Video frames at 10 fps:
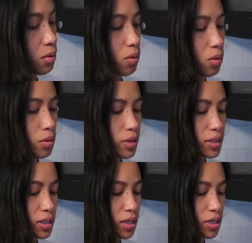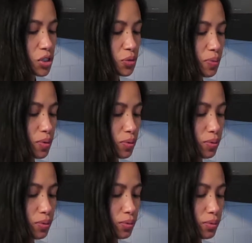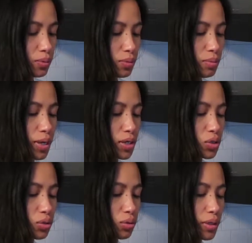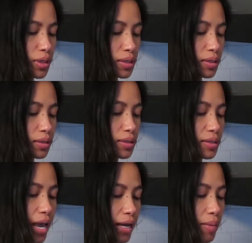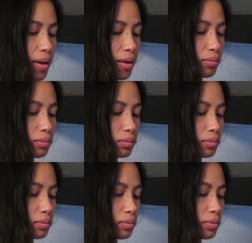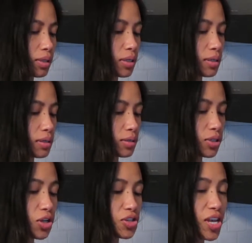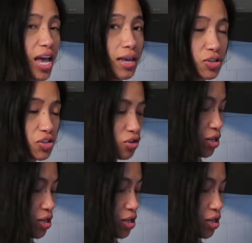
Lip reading: 1/4 teaspoon. Make sure it's exact amount because there's a science to